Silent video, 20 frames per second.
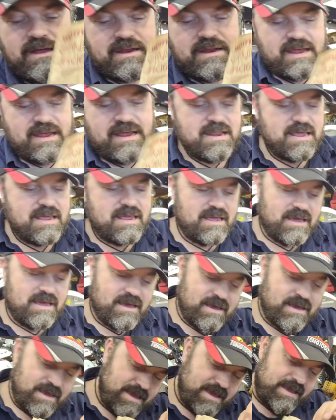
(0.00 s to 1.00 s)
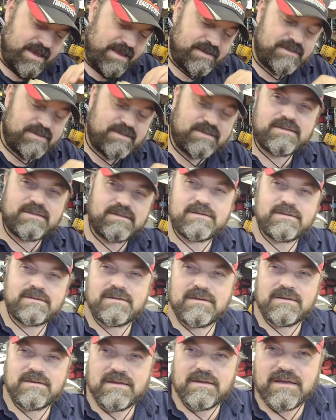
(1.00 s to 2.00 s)
in here is
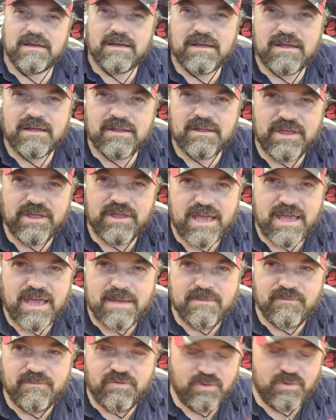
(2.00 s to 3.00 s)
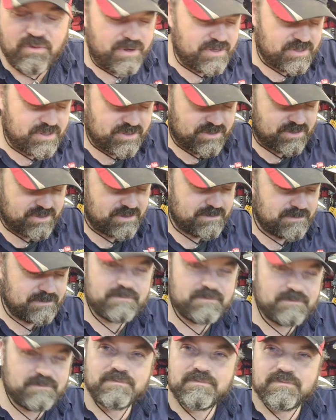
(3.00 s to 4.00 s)
the infamous,
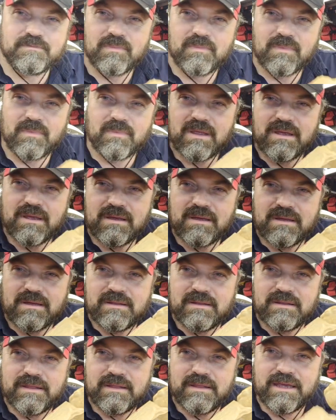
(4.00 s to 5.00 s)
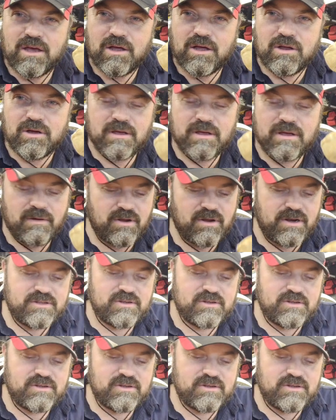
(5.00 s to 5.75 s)
there you go, look, I've got to do